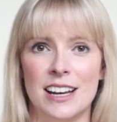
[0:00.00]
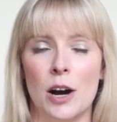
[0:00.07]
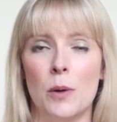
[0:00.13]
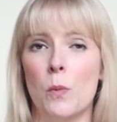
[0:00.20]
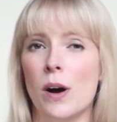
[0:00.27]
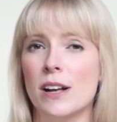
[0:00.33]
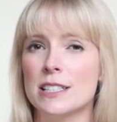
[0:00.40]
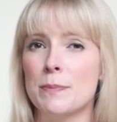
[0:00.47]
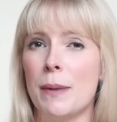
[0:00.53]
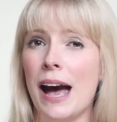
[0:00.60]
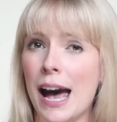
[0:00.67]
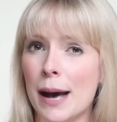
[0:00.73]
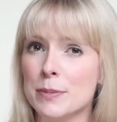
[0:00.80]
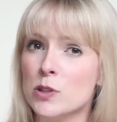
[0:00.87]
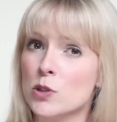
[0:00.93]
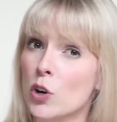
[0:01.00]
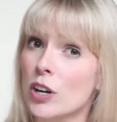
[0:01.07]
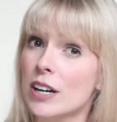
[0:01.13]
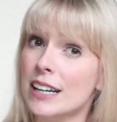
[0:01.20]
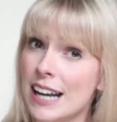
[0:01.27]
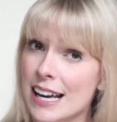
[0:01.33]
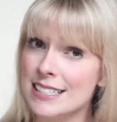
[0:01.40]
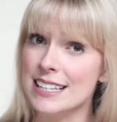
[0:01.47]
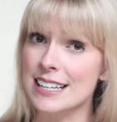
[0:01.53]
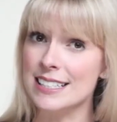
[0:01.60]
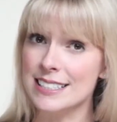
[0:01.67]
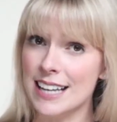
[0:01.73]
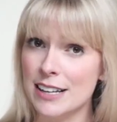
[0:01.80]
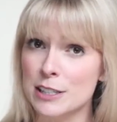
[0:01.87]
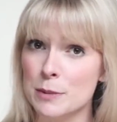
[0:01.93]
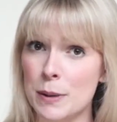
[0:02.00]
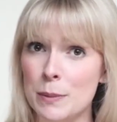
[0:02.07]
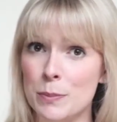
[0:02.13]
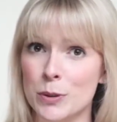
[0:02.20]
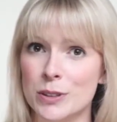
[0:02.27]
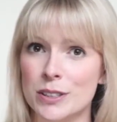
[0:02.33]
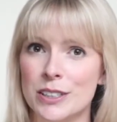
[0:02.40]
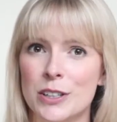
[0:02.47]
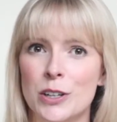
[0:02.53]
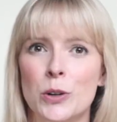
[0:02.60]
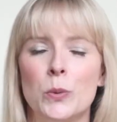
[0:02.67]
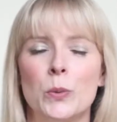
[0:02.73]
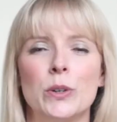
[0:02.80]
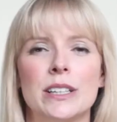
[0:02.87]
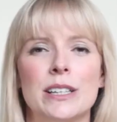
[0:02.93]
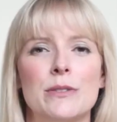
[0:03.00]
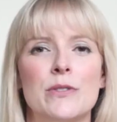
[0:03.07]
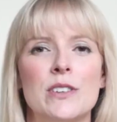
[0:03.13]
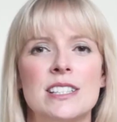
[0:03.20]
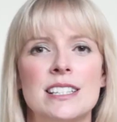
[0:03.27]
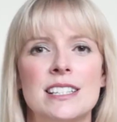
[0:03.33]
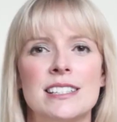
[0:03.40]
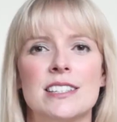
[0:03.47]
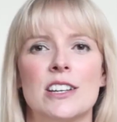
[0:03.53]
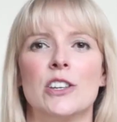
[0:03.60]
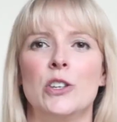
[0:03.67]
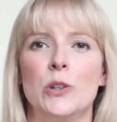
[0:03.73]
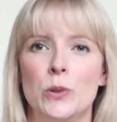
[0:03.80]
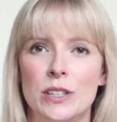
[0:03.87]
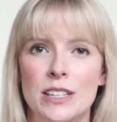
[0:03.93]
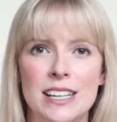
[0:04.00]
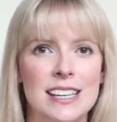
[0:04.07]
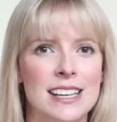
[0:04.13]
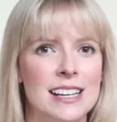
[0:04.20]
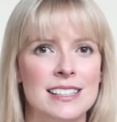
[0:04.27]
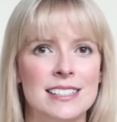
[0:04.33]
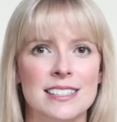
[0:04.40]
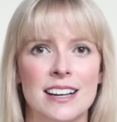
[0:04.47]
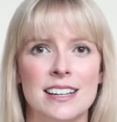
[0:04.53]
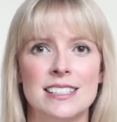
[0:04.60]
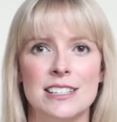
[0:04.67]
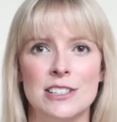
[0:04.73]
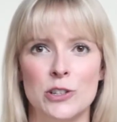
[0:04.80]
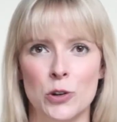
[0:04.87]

and whilst perhaps not classic salespeople, will give visitors a unique insight into